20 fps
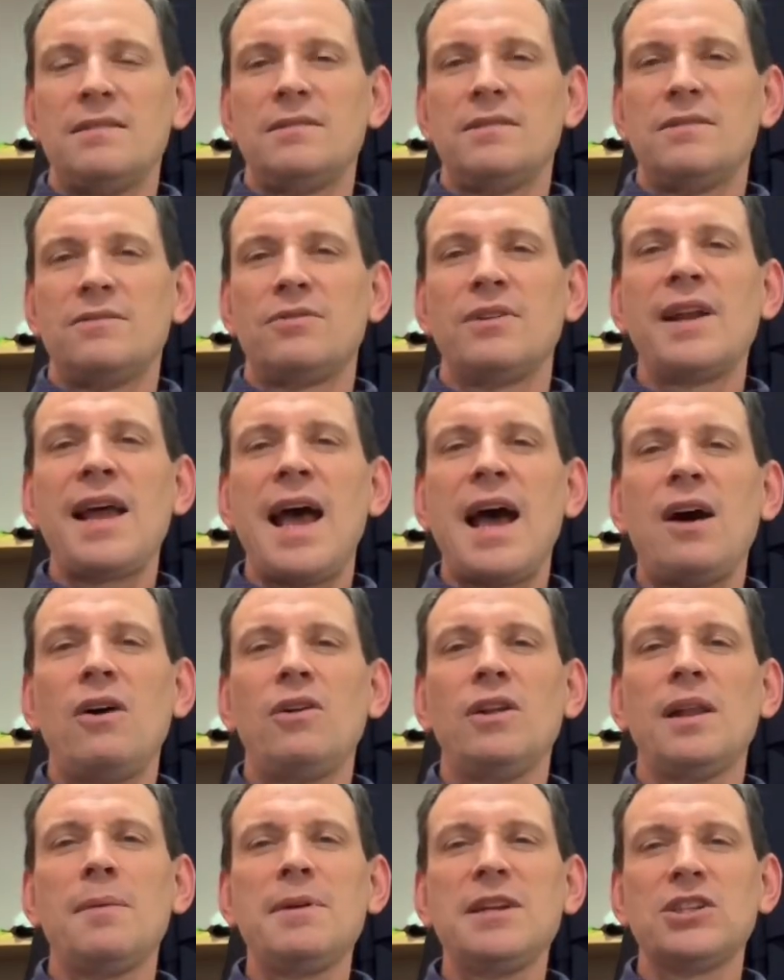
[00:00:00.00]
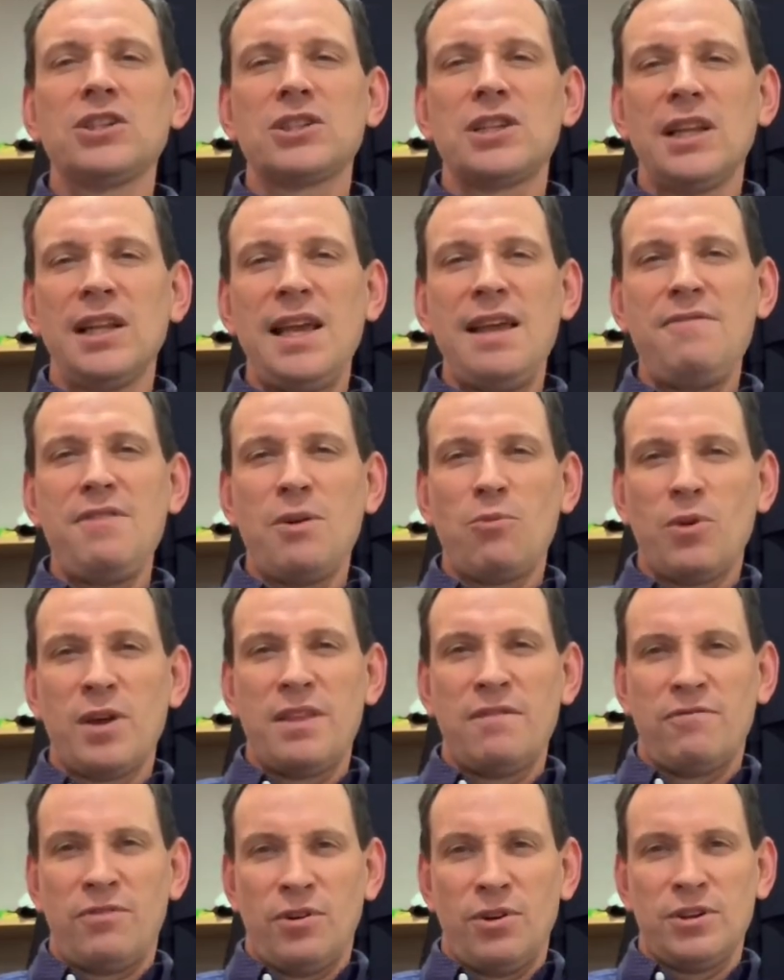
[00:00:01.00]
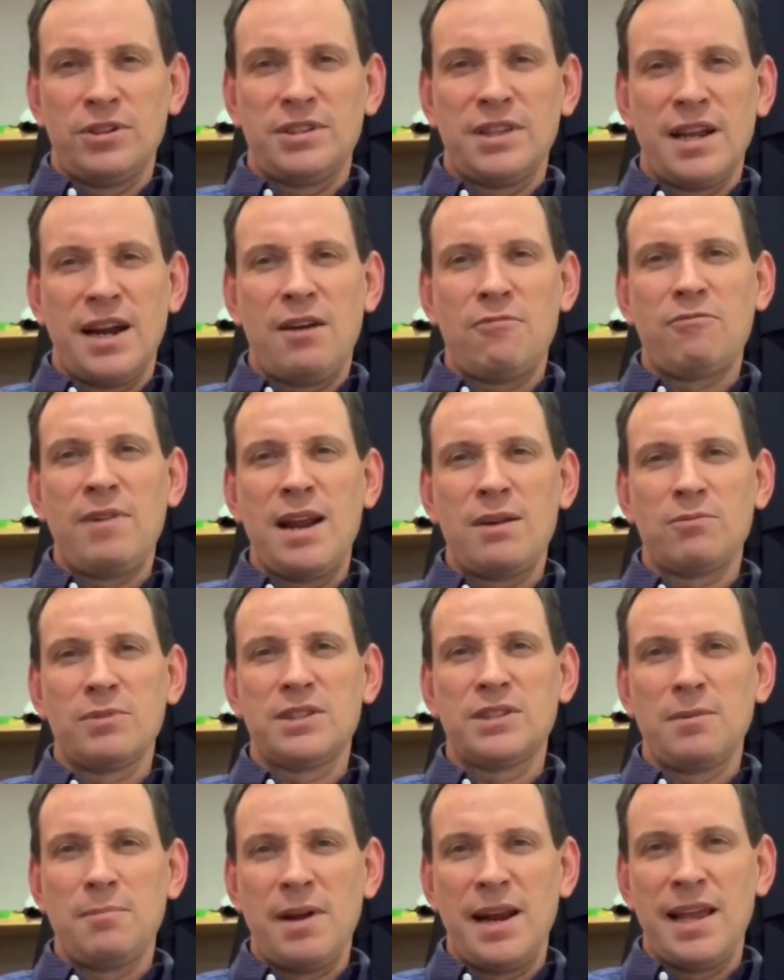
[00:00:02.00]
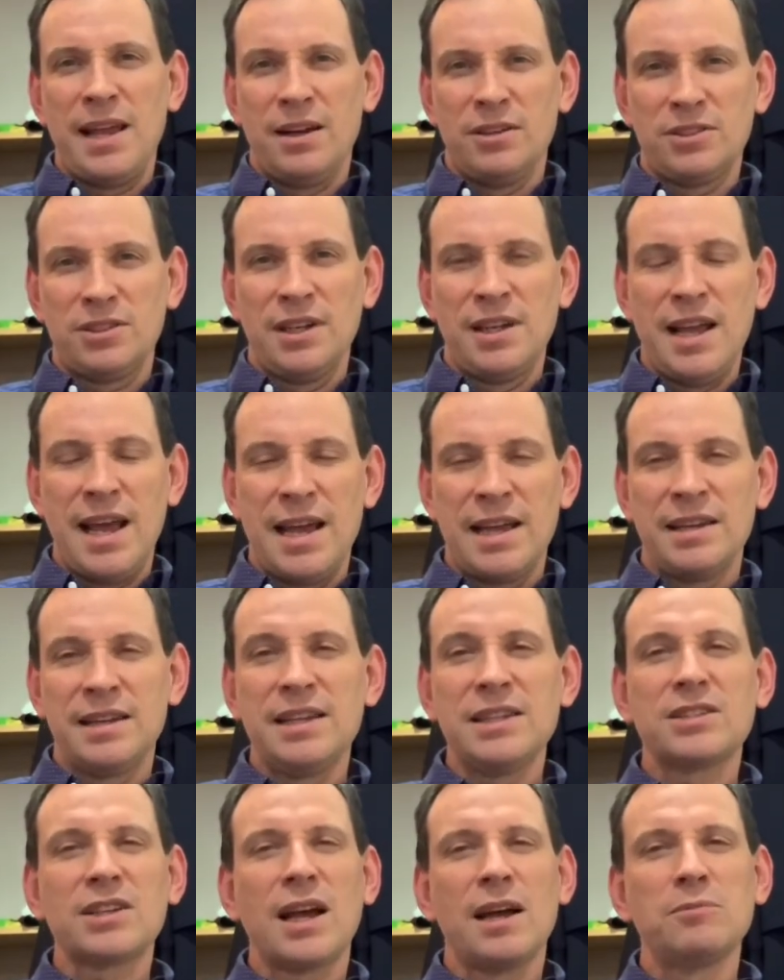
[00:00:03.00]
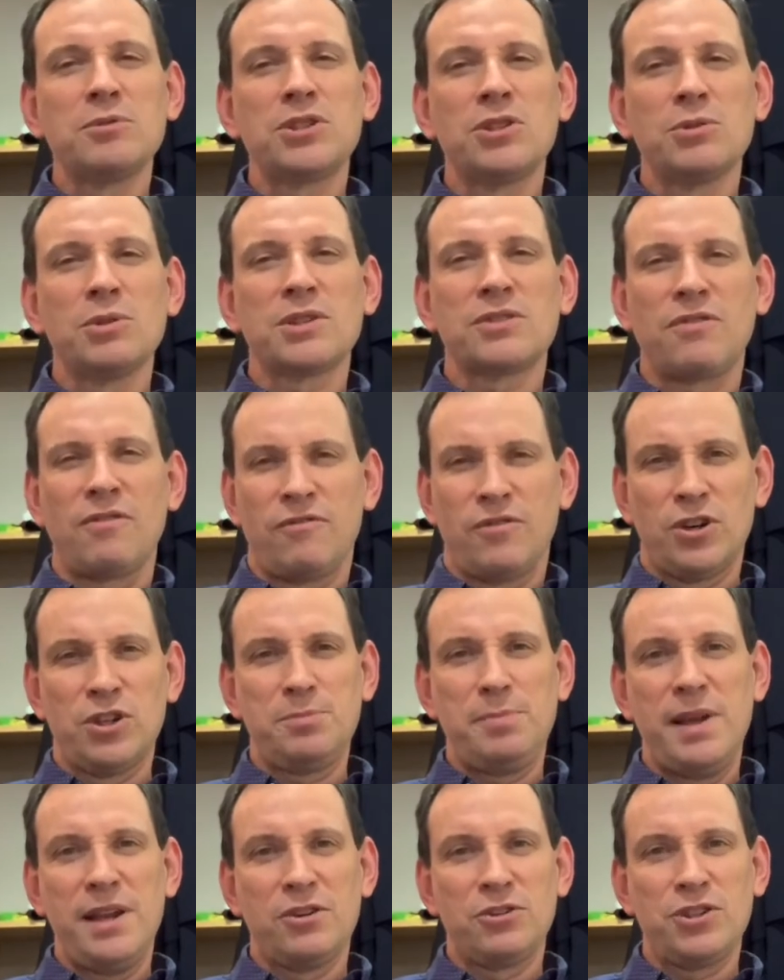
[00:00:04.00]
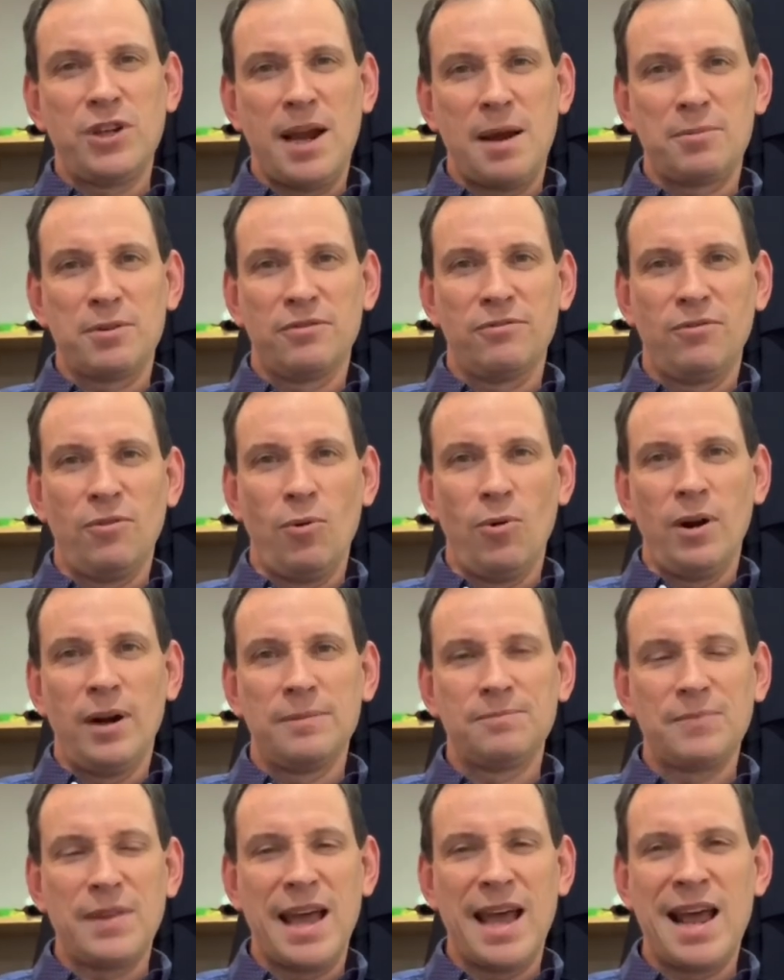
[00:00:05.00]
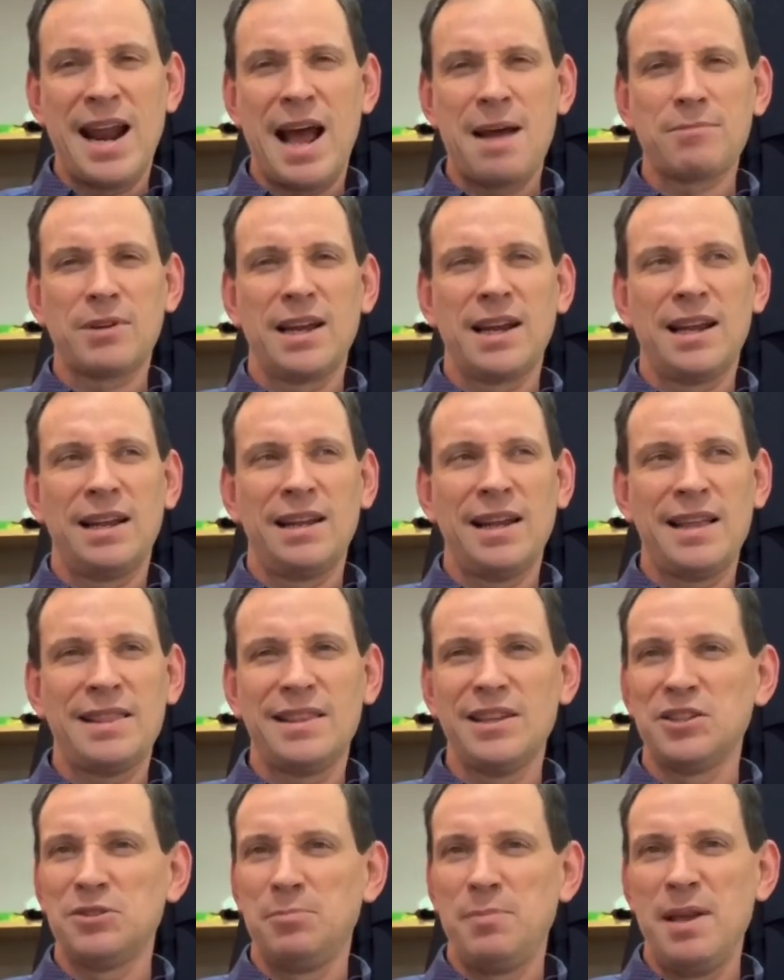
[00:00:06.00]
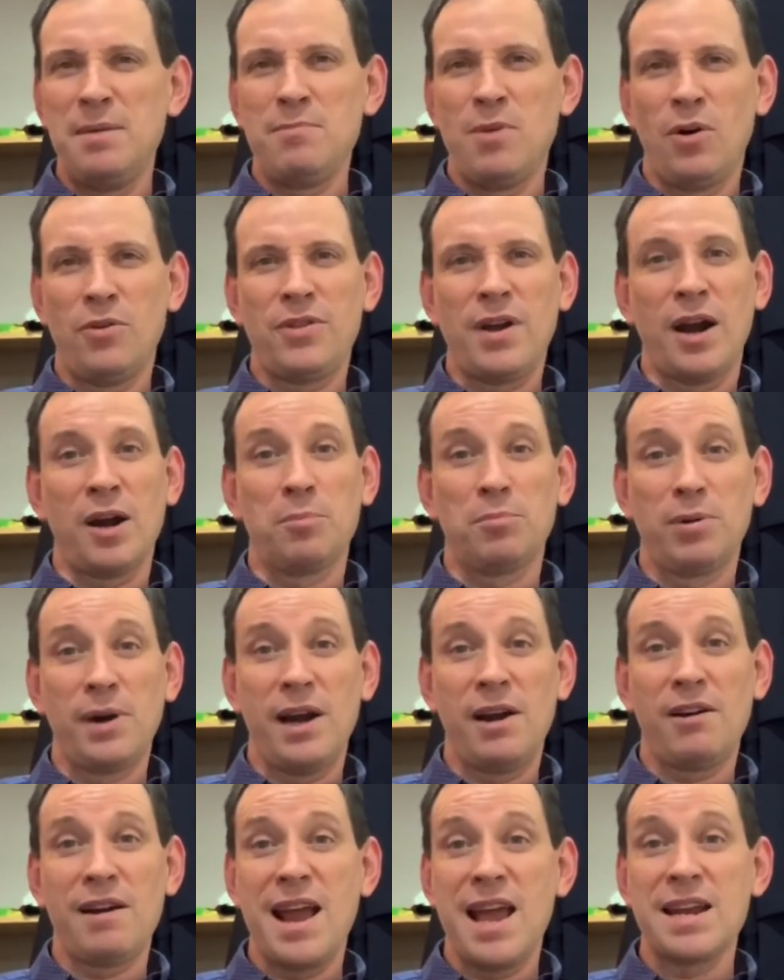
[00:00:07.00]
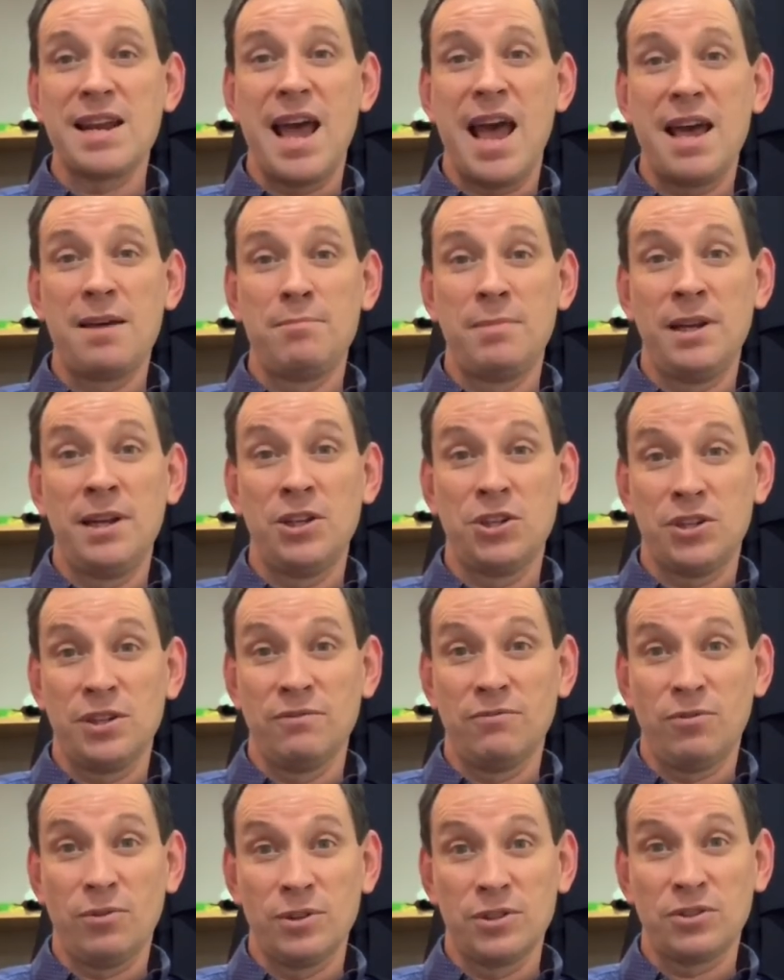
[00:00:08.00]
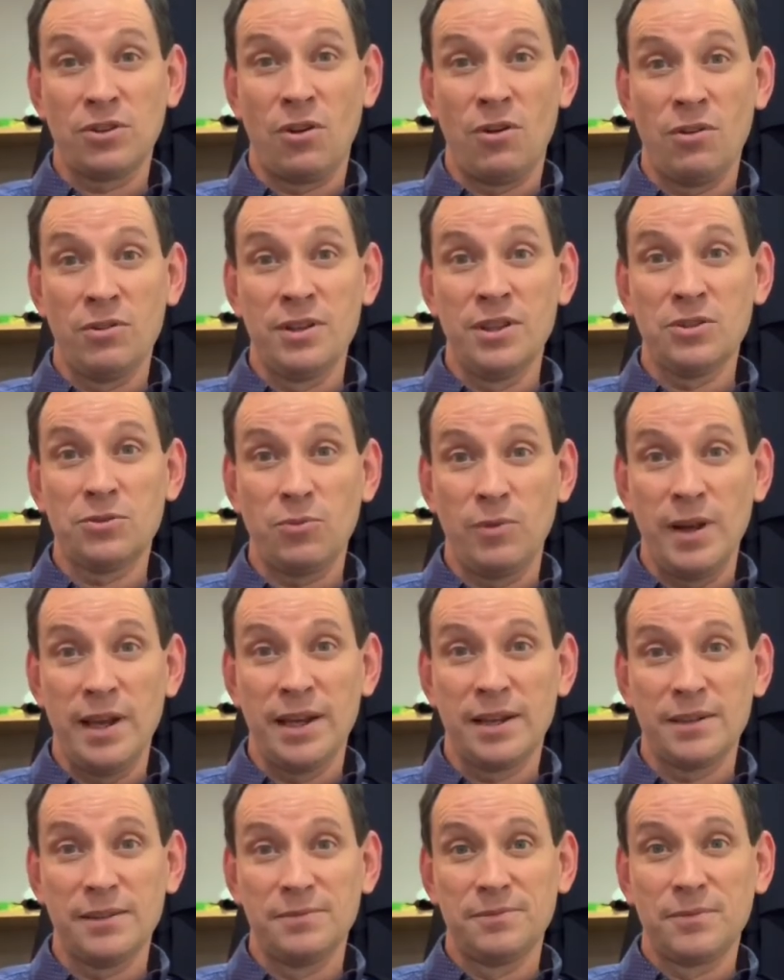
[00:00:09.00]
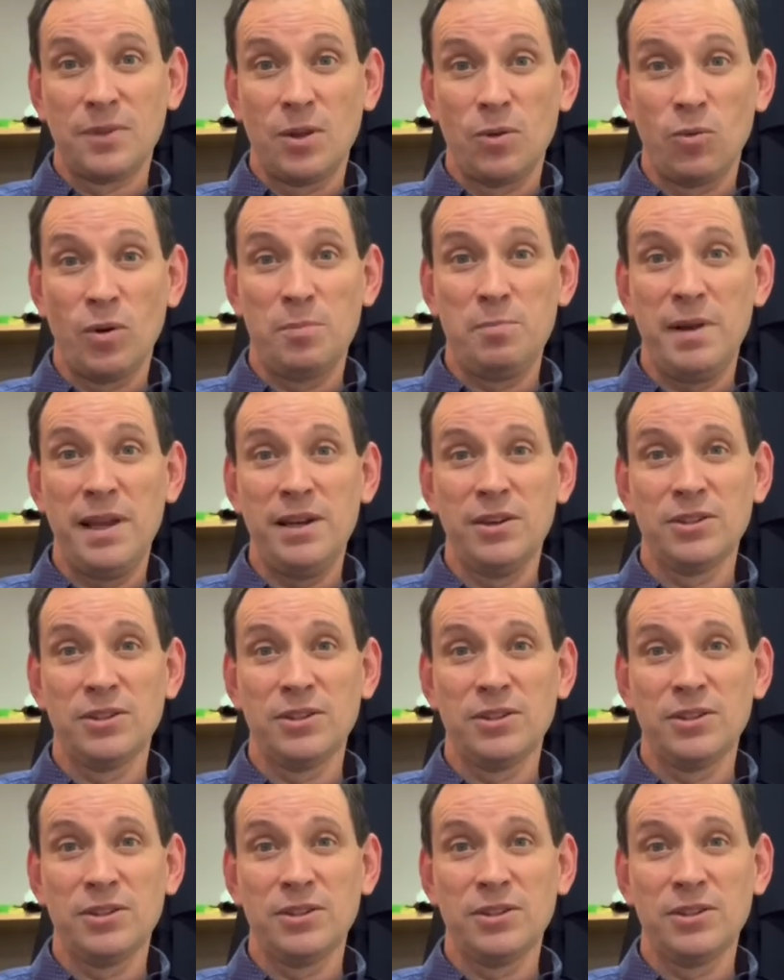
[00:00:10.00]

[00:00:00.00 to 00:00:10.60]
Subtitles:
For now, let me just leave you with a verse that I read with somebody else today, and this comes to us from 1 Peter chapter 4. And I'm going to let this be both our prayer and admonition for us all this week, where Peter